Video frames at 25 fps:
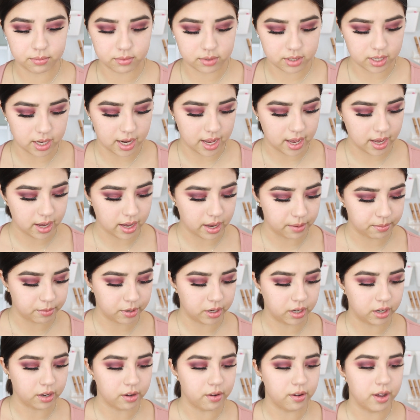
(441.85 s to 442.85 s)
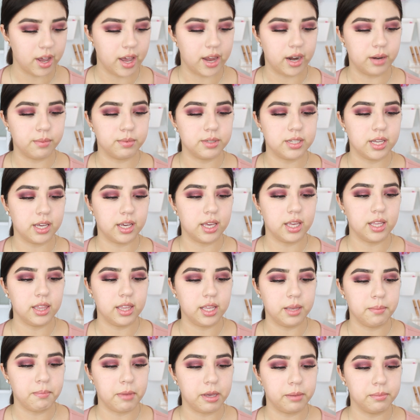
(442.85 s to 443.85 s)
today I'm going to go ahead and I'm taking
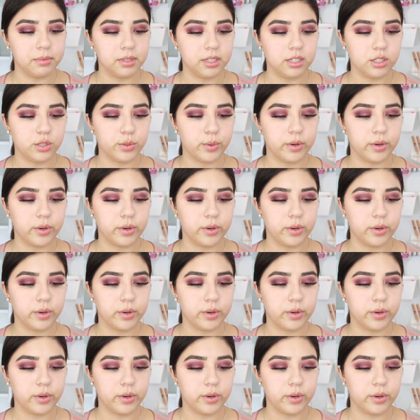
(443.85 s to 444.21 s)
the Maybelline